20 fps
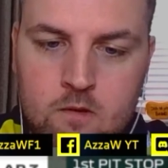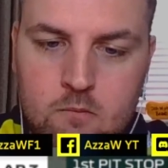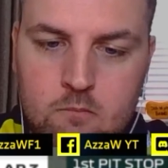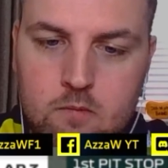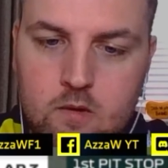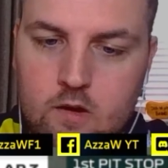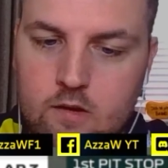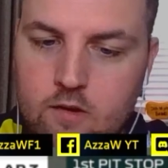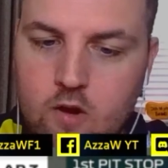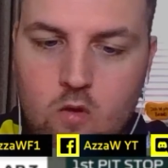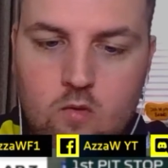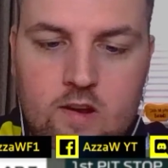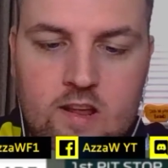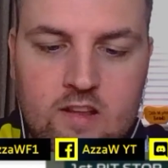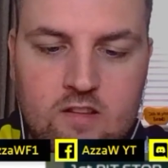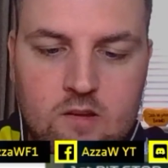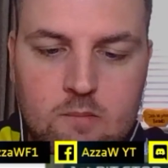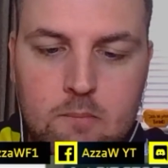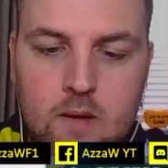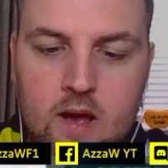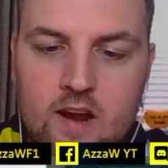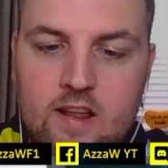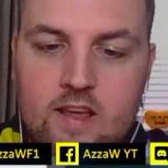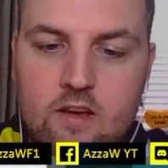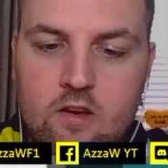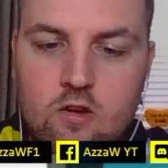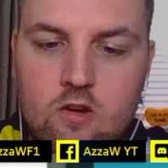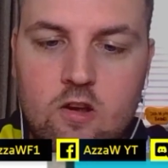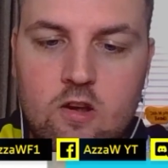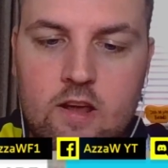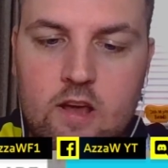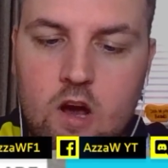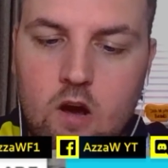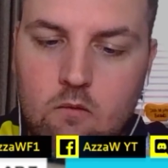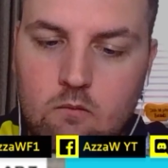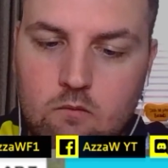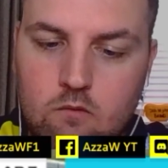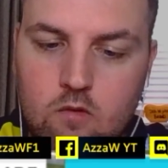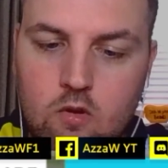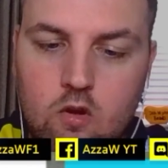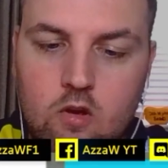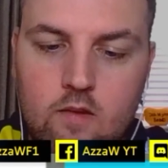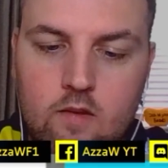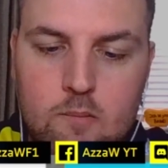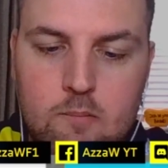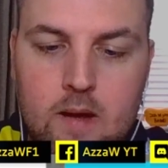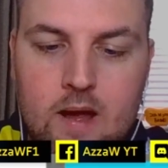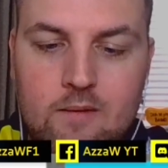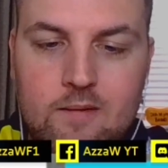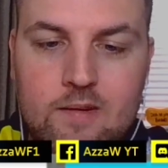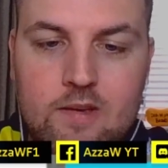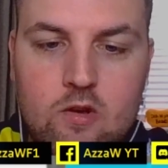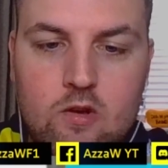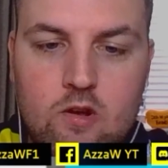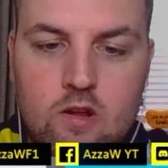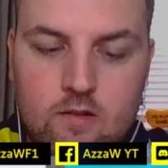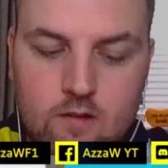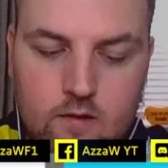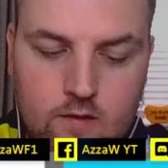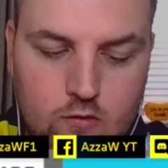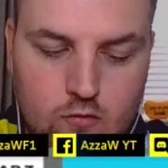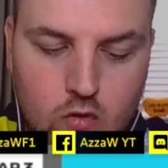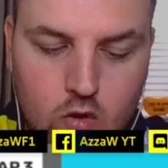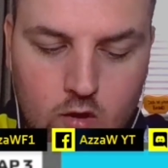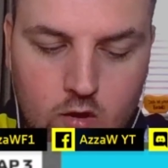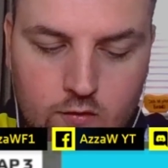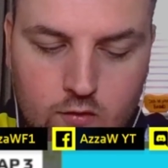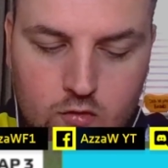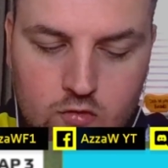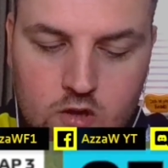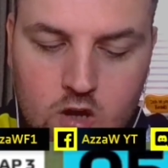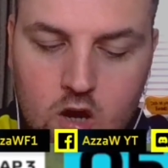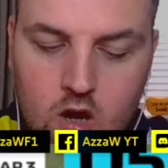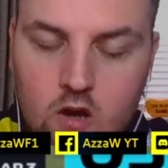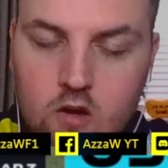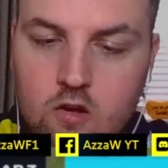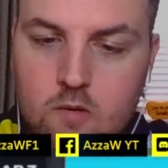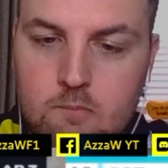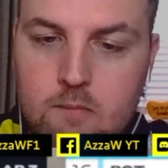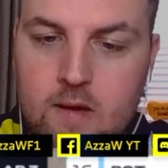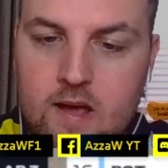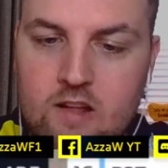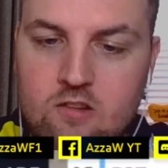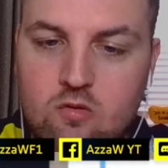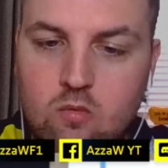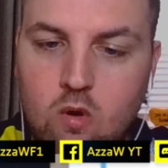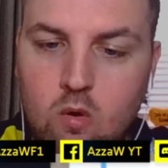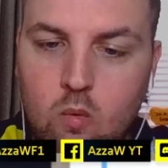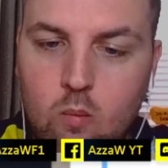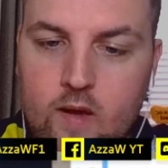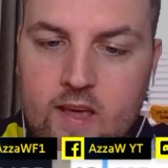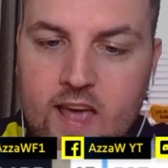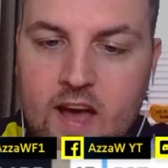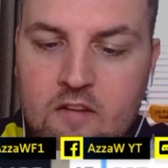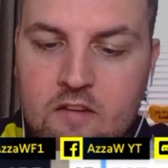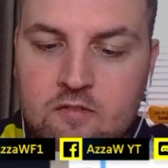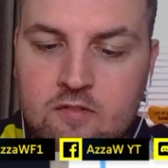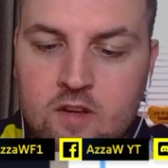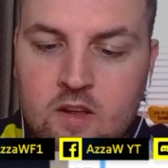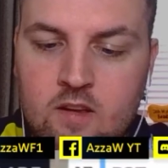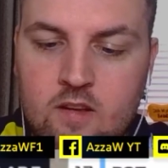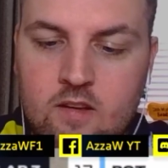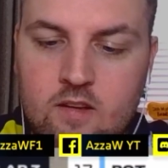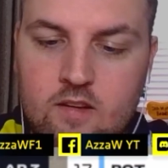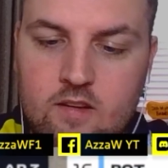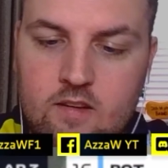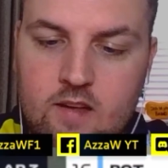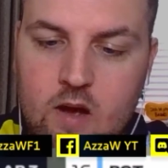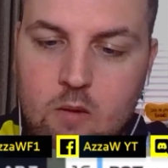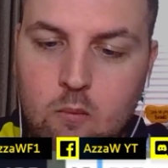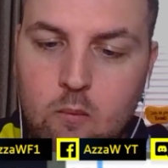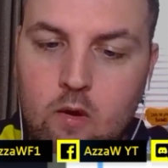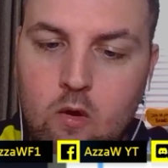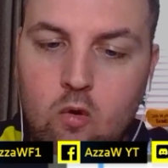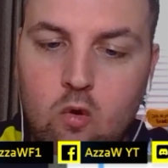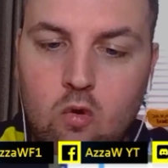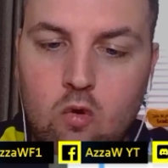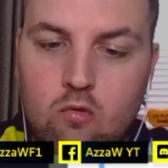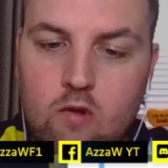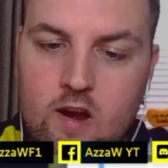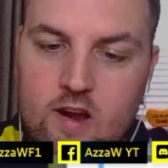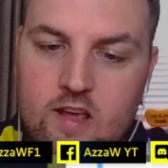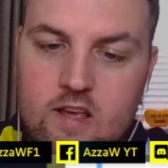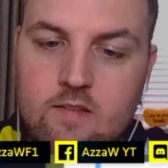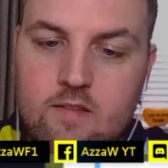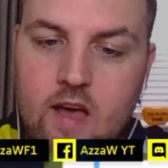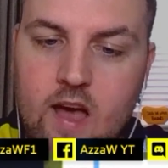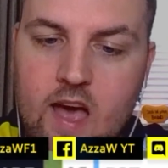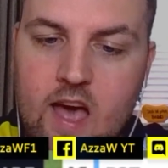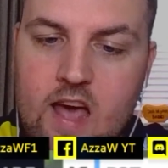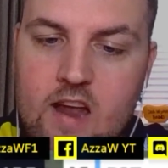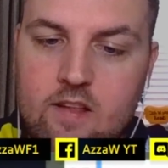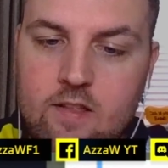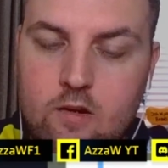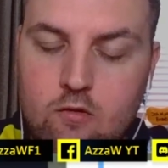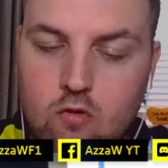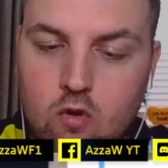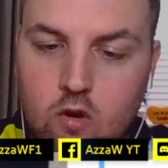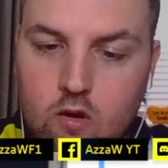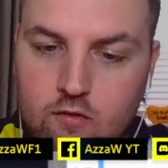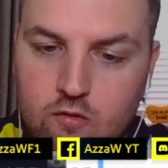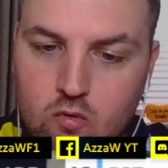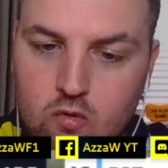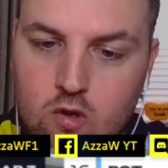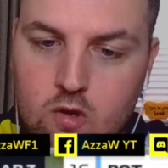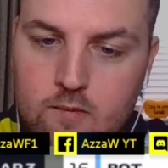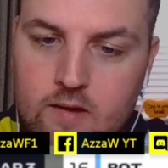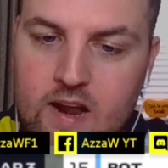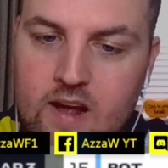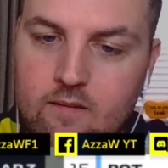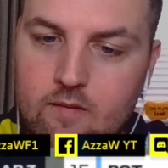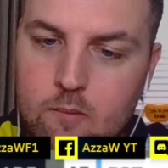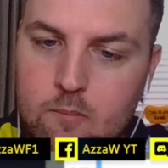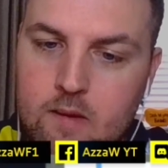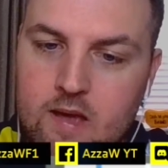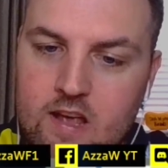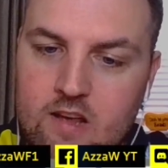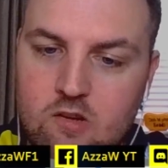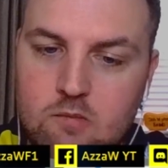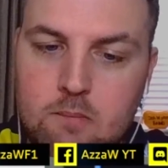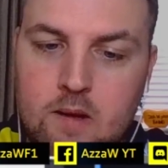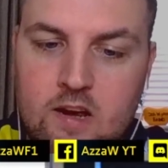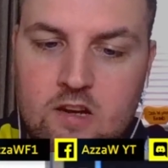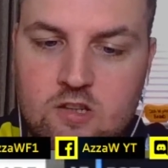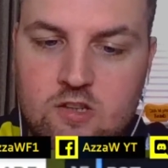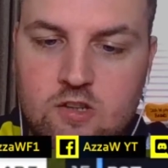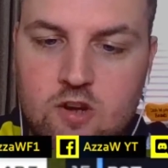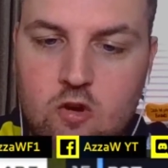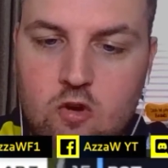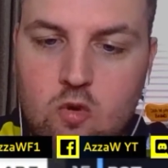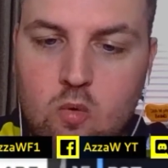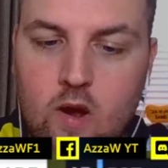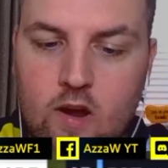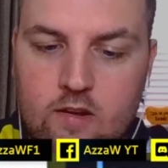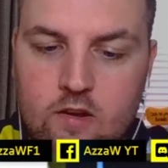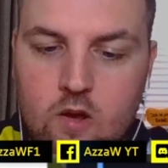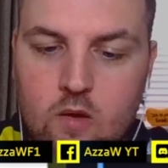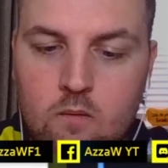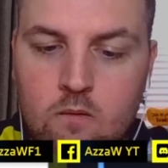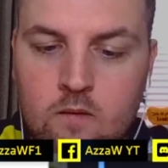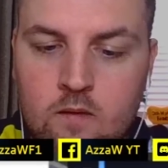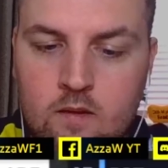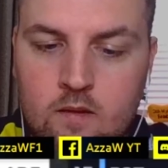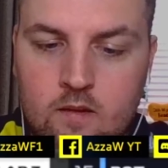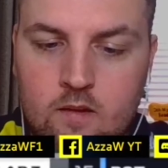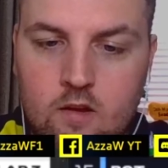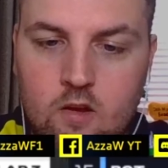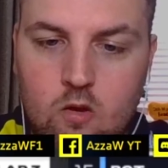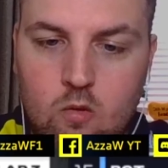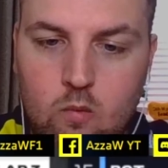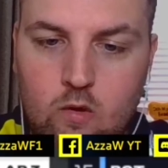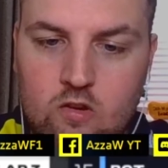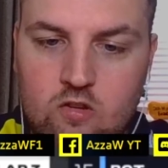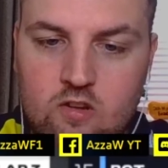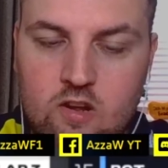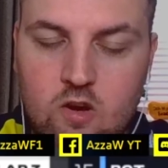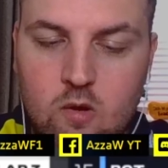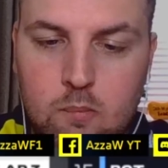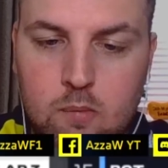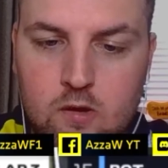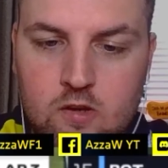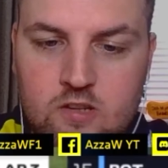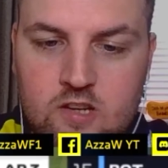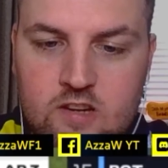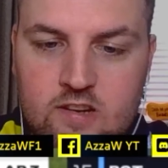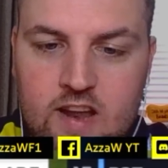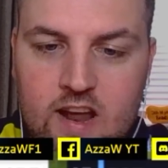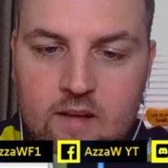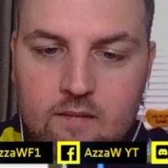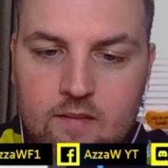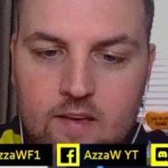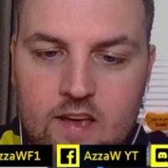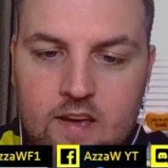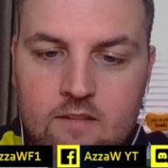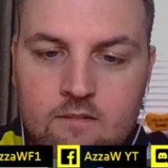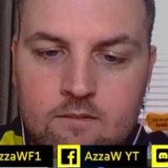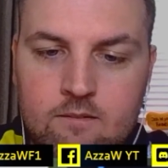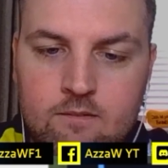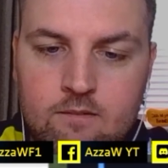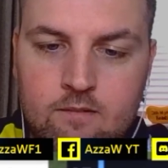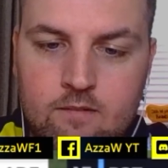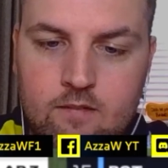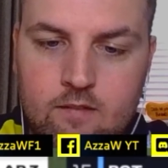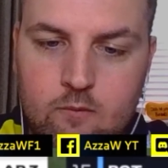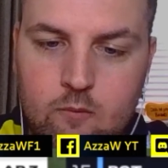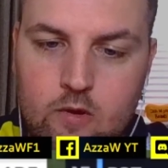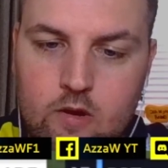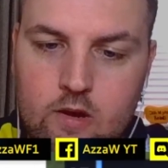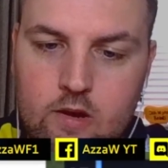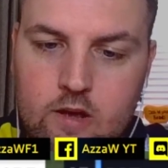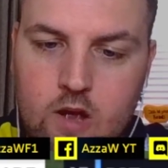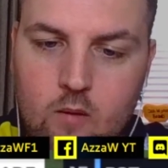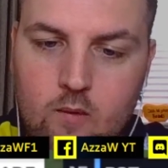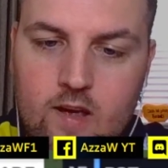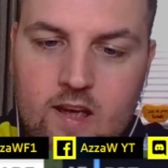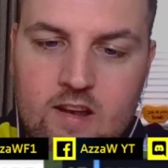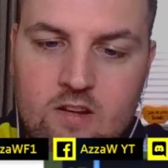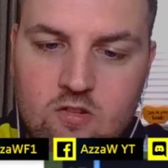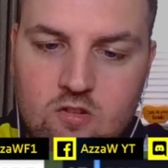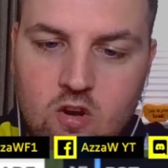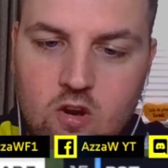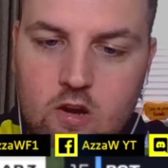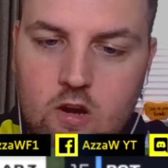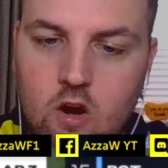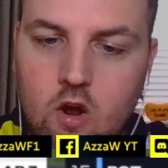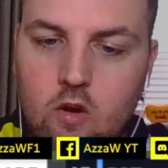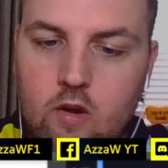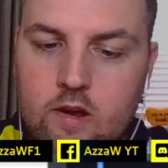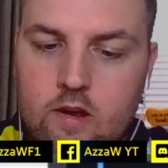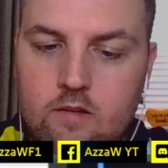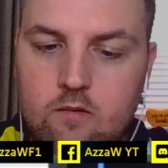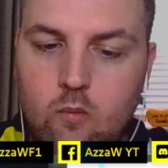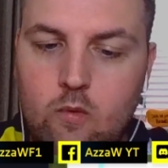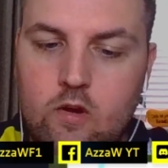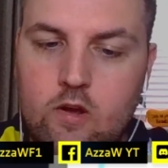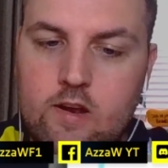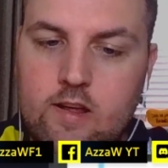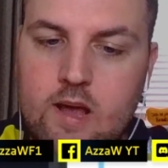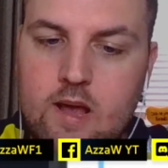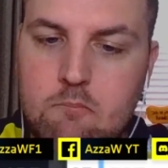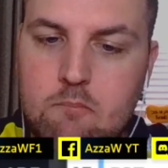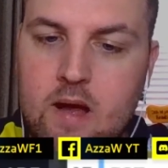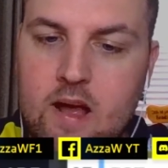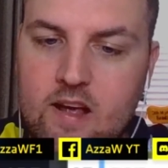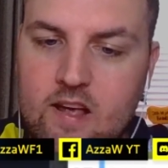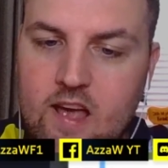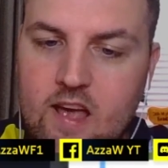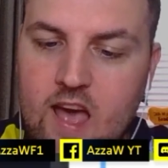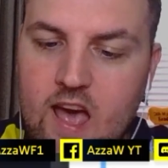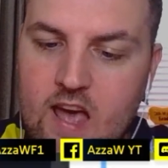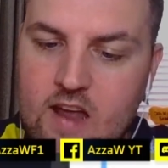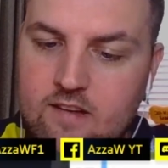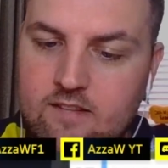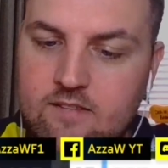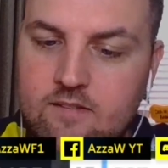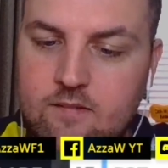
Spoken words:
But no need to panic early on. Look at the power unit that the Rival's got compared to what we have. And we're already ahead of the Rival coming out the pits. Past Zhou Guan Yu. We're still pushing down here. We're going to go inside line. We're going to get back ahead.